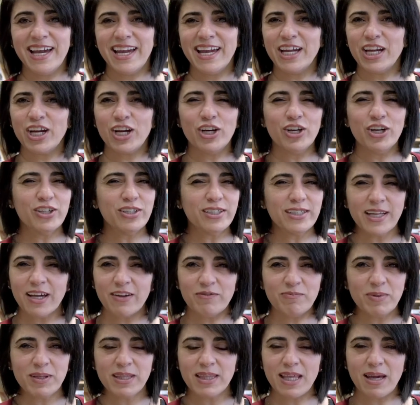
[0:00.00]
It couldn't
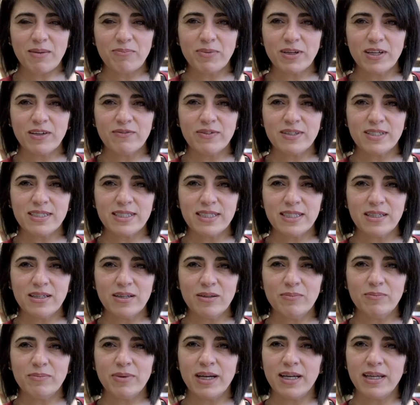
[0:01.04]
have been that big of a
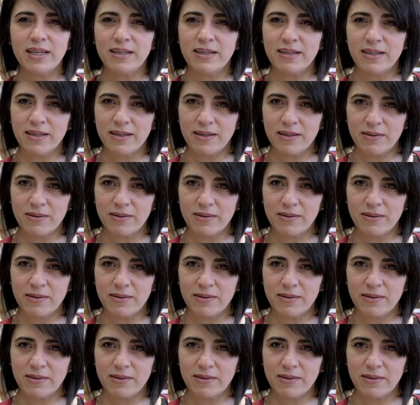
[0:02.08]
deal, but